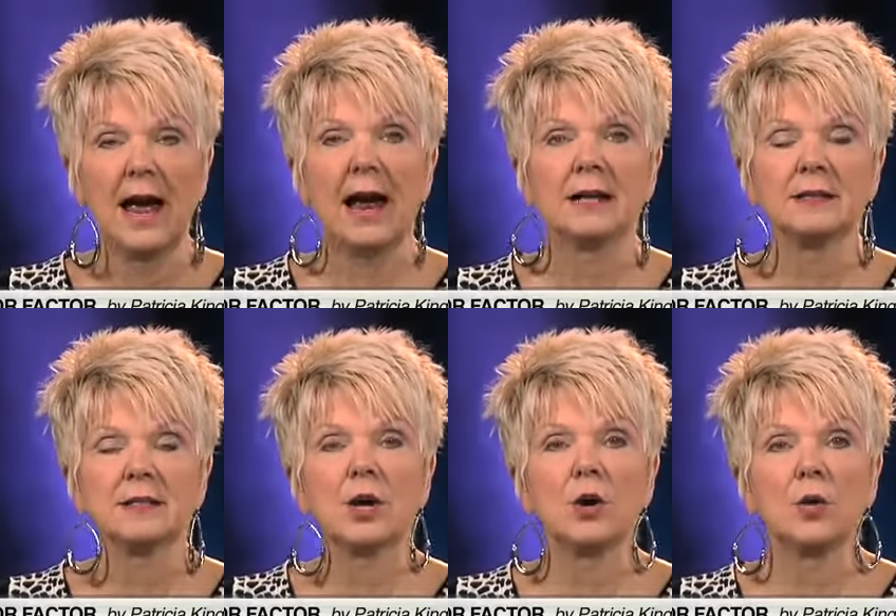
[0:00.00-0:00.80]
And
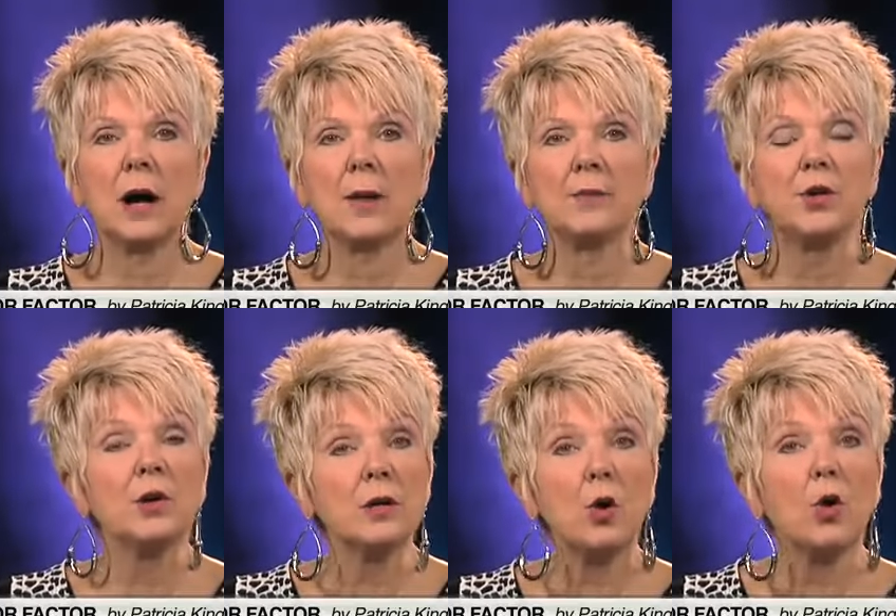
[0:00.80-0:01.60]
so um, you
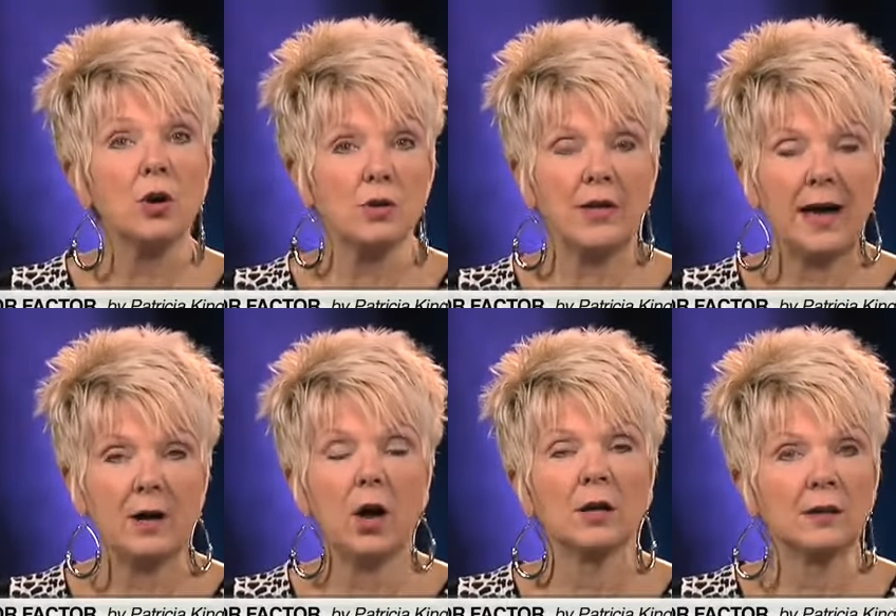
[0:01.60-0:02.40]
can order that
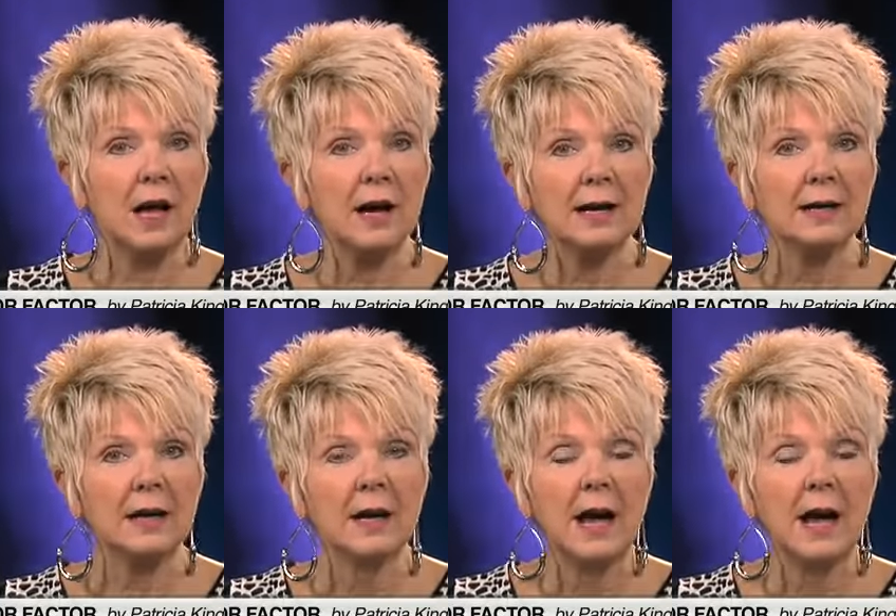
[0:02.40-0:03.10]
online